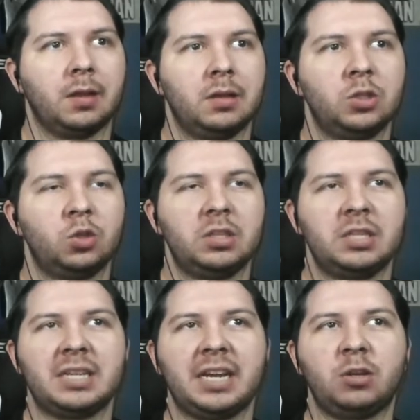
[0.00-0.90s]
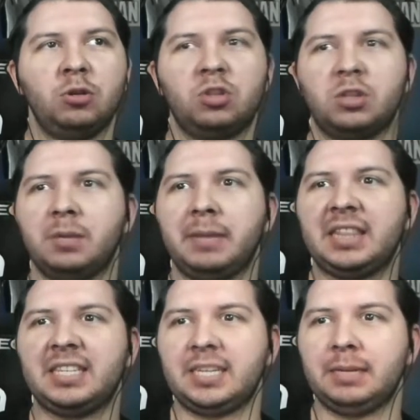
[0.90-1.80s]
So is this like who's gonna make the
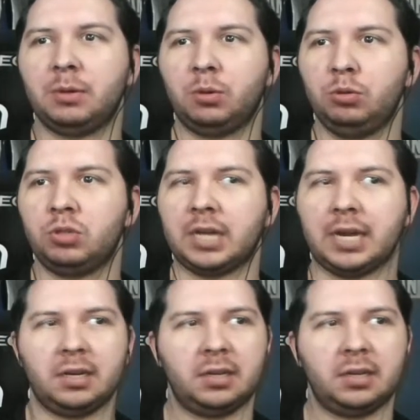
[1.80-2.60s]
team and who's not?